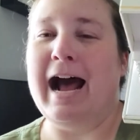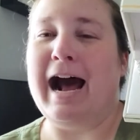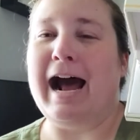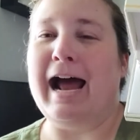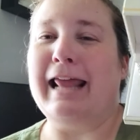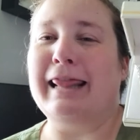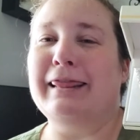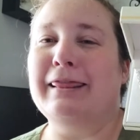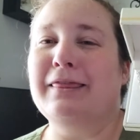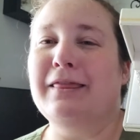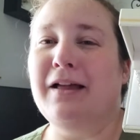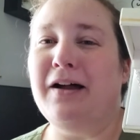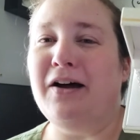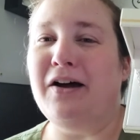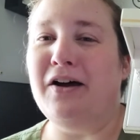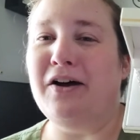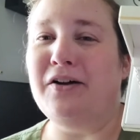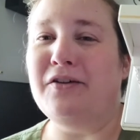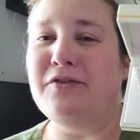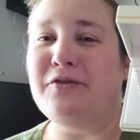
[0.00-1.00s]
I
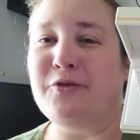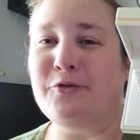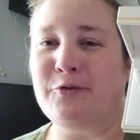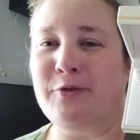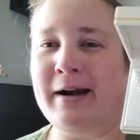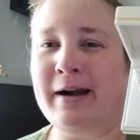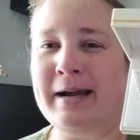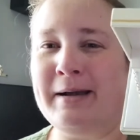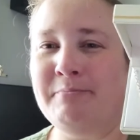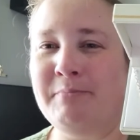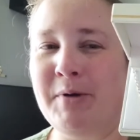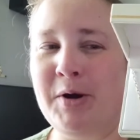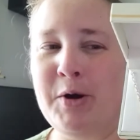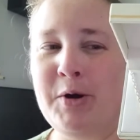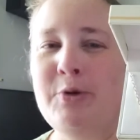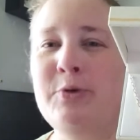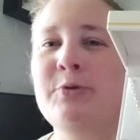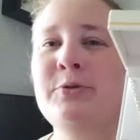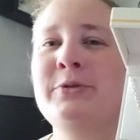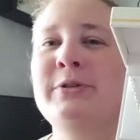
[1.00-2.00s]
love
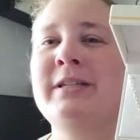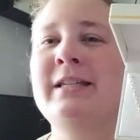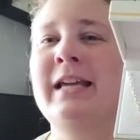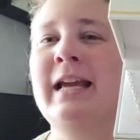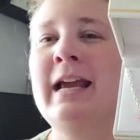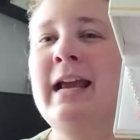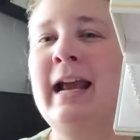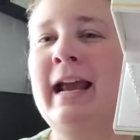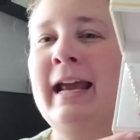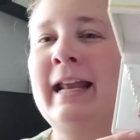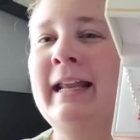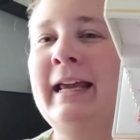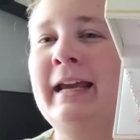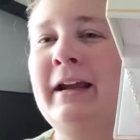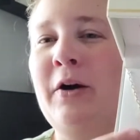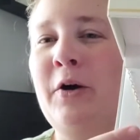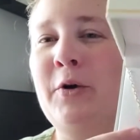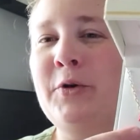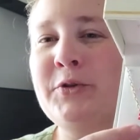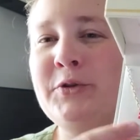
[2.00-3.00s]
rainbows and
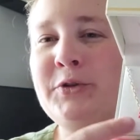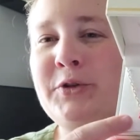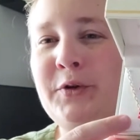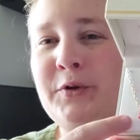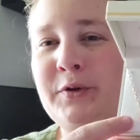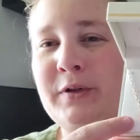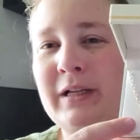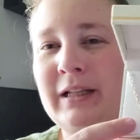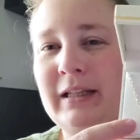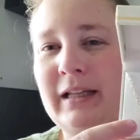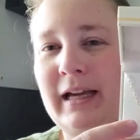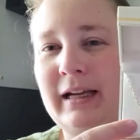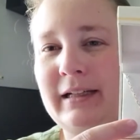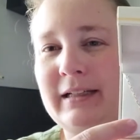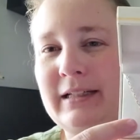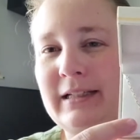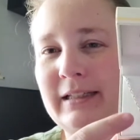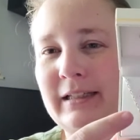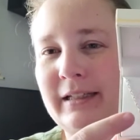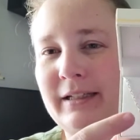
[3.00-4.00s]
I also
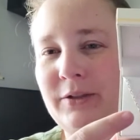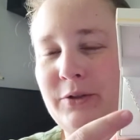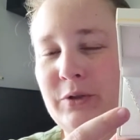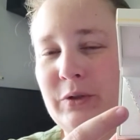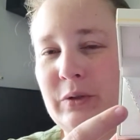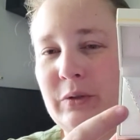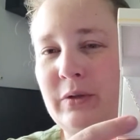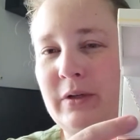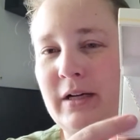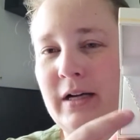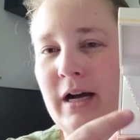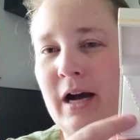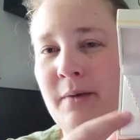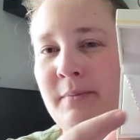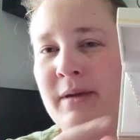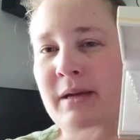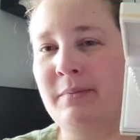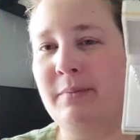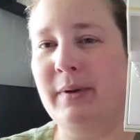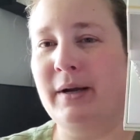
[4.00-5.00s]
collect little
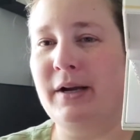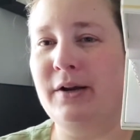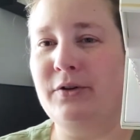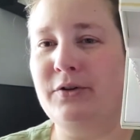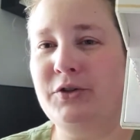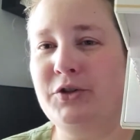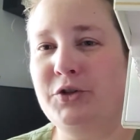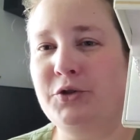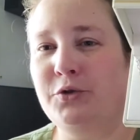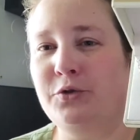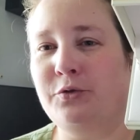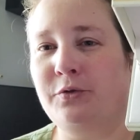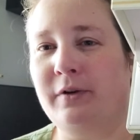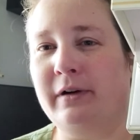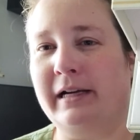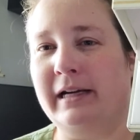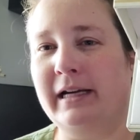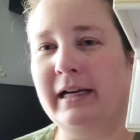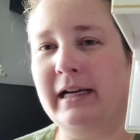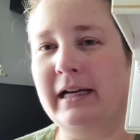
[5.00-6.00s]
gummy bear
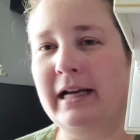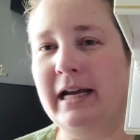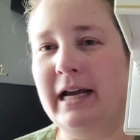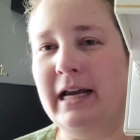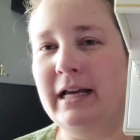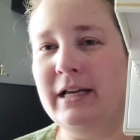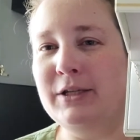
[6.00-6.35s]
jewelry.